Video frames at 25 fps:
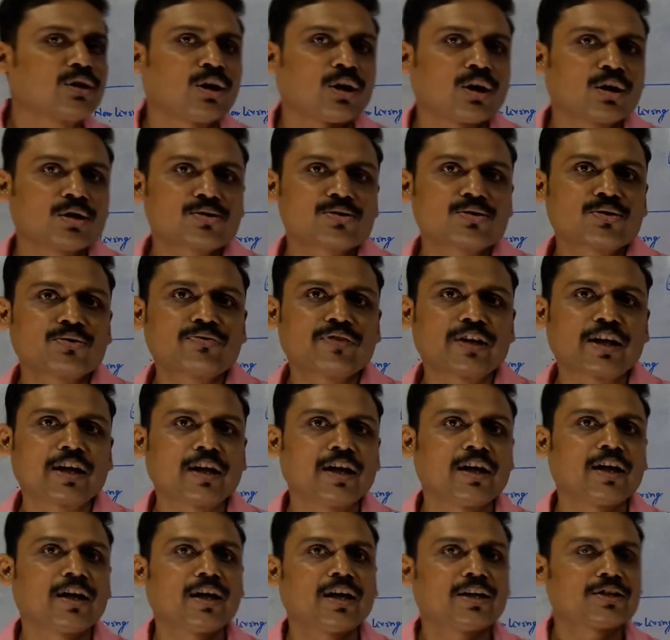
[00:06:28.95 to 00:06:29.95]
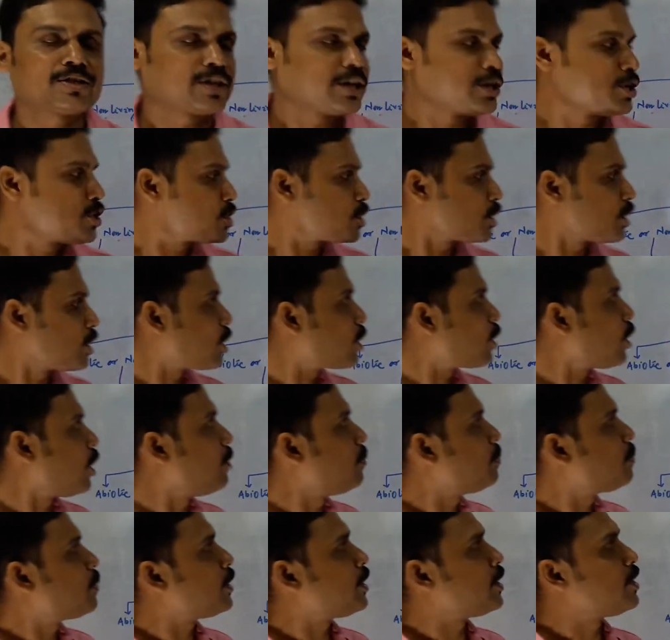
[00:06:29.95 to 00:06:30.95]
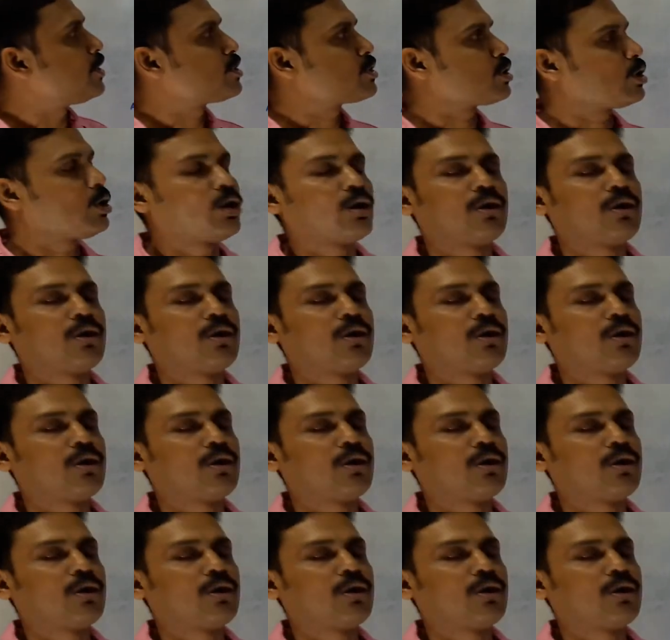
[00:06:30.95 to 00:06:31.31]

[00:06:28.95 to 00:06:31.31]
also very essential component